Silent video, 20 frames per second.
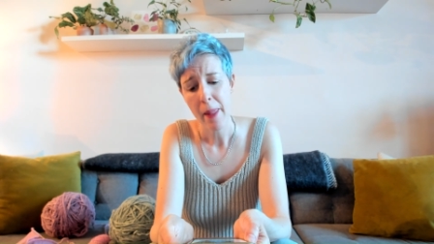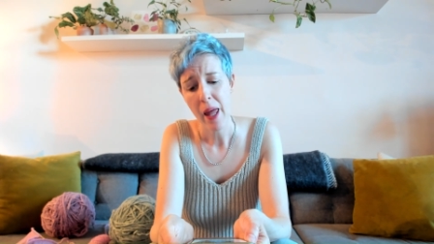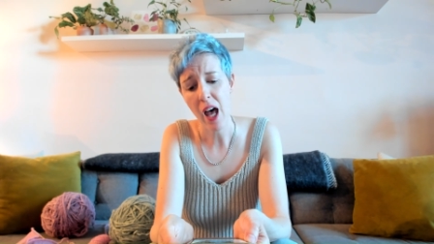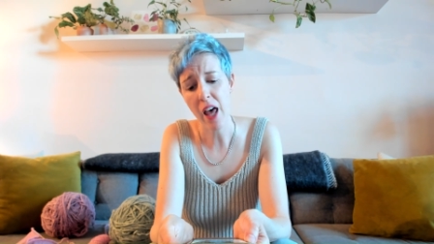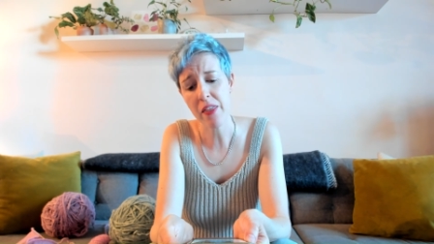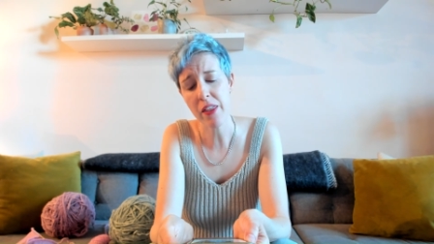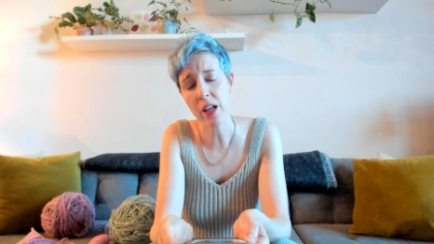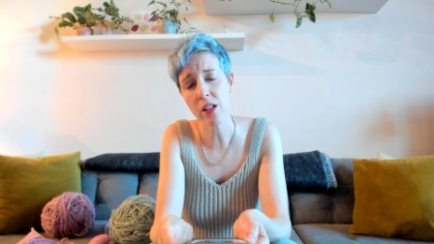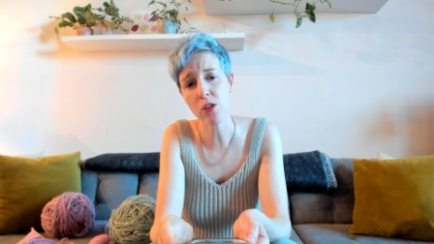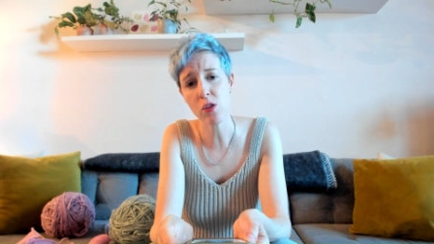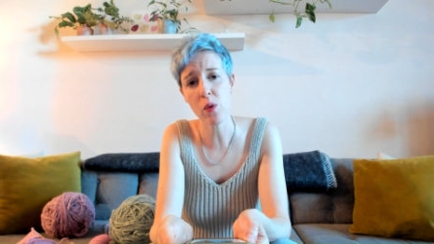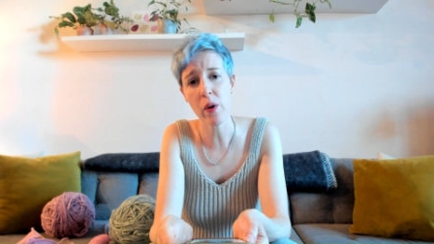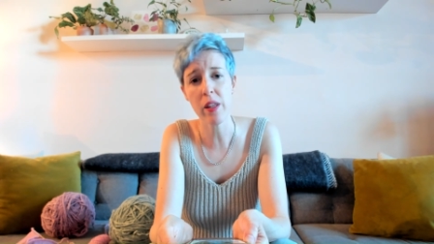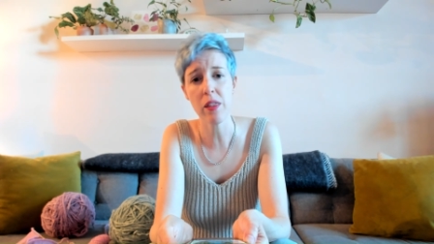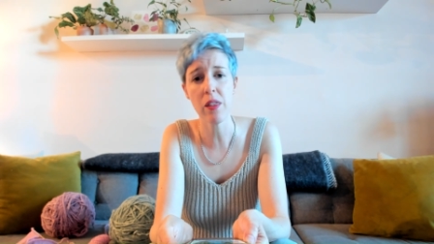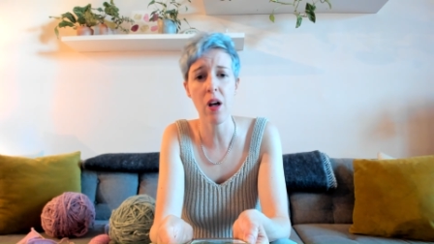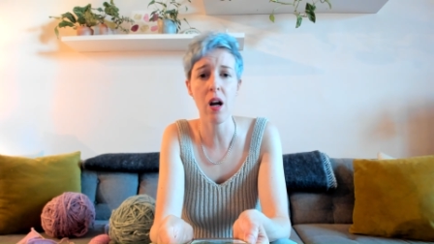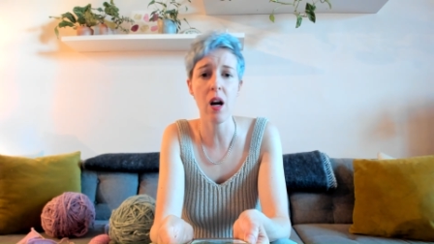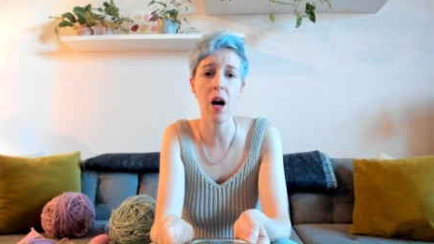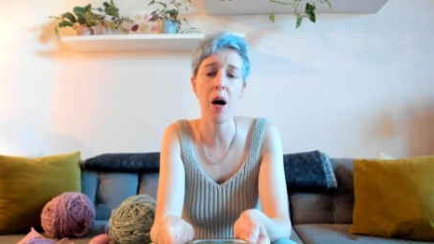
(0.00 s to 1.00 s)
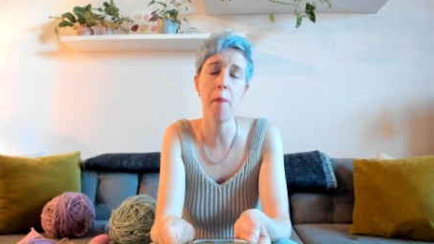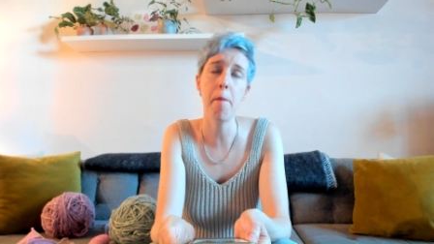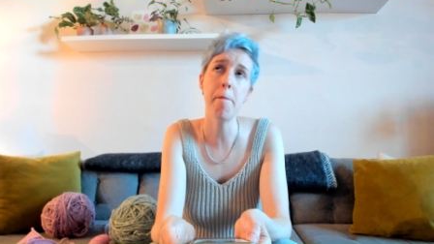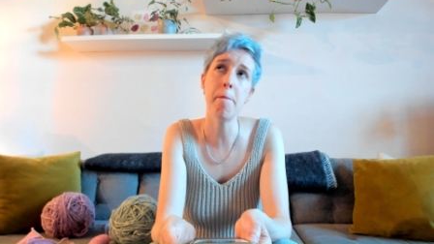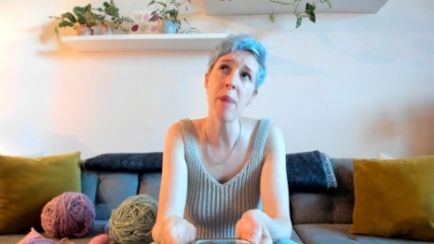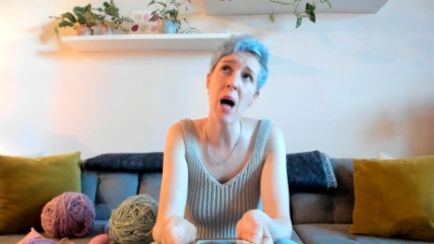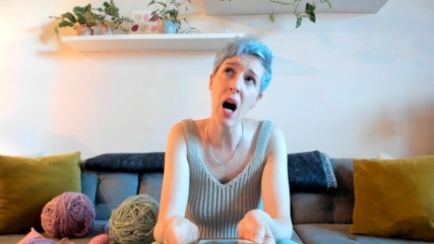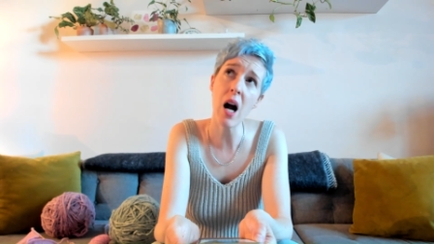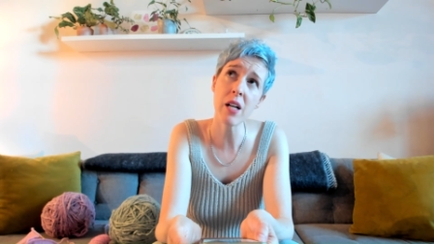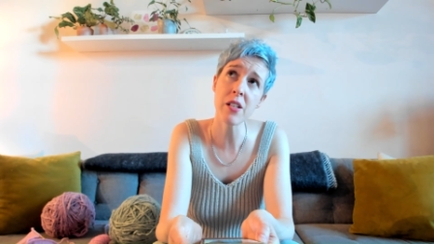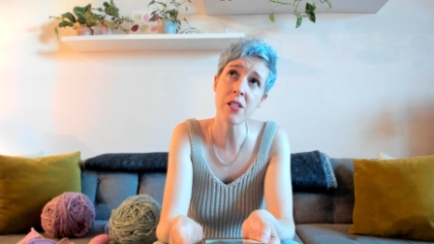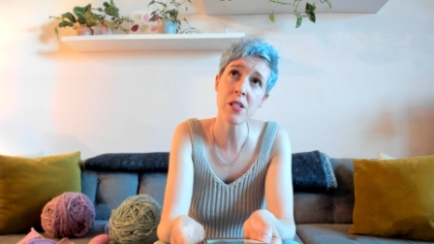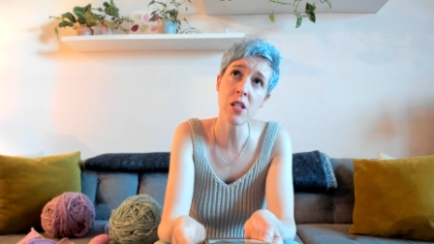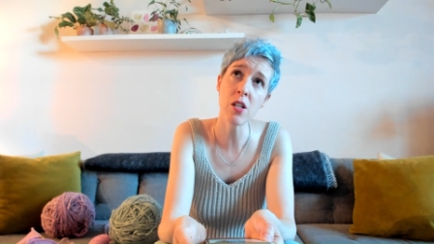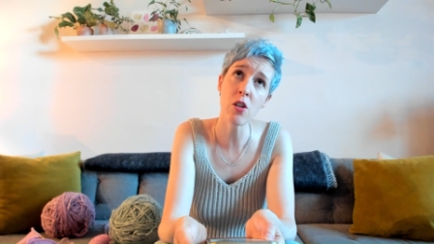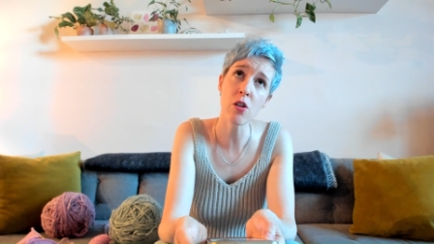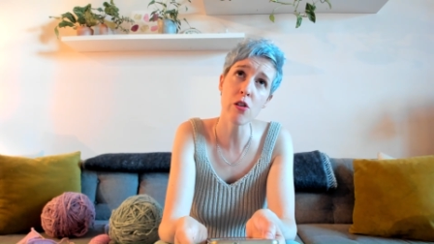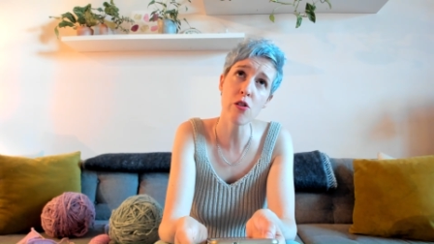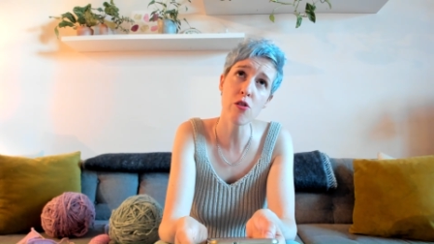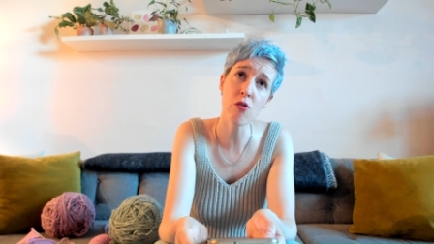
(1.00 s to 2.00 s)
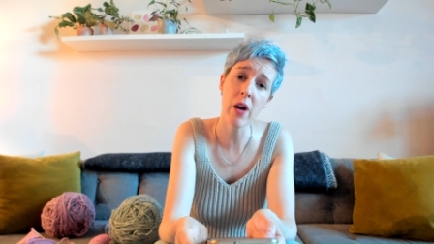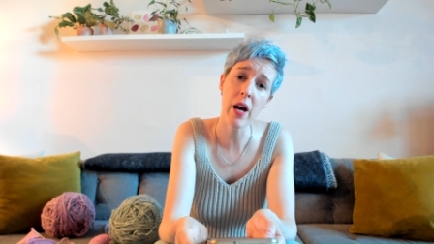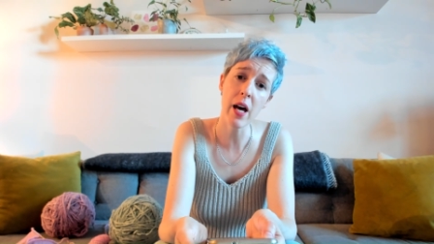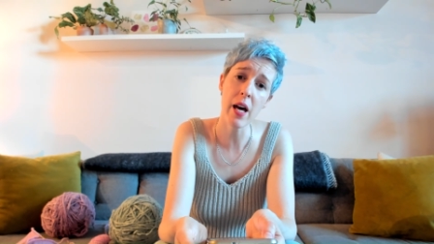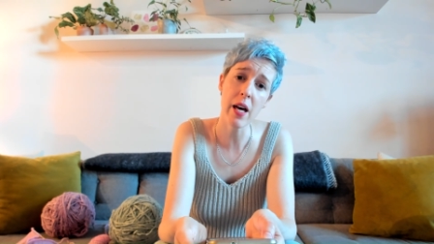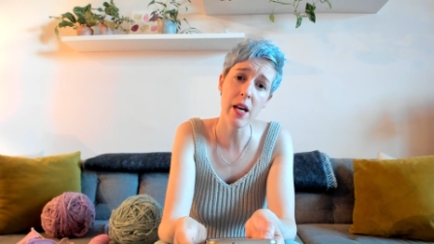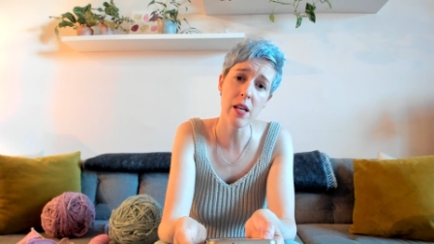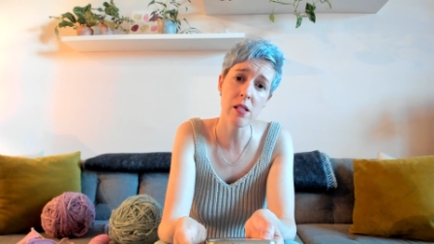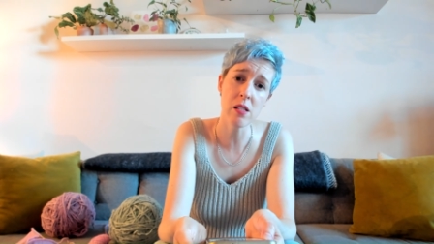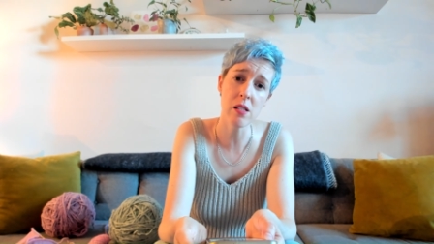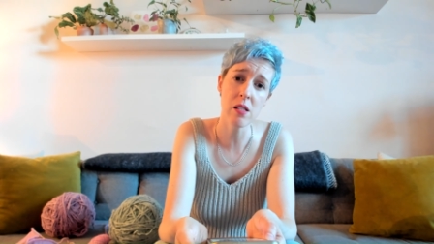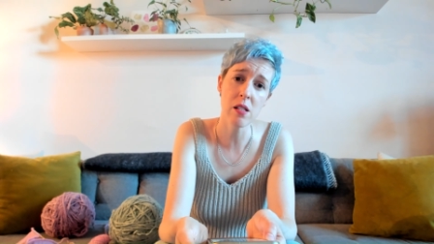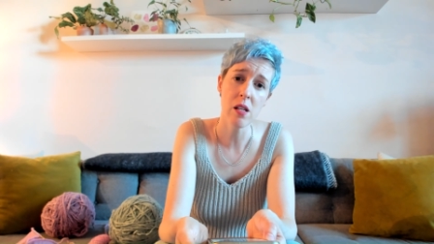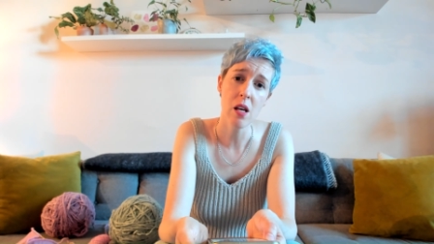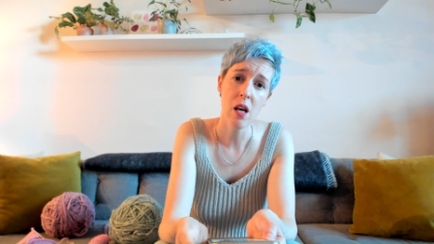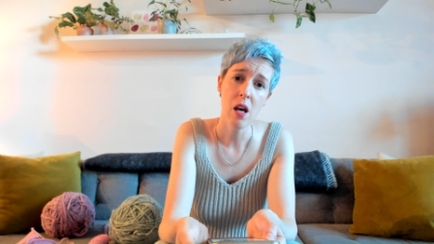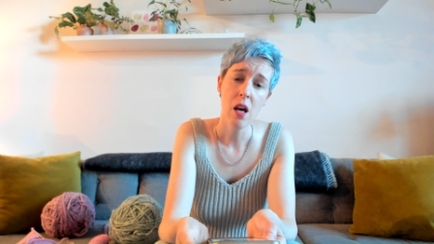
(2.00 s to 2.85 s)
and then so I thought a boxier dress,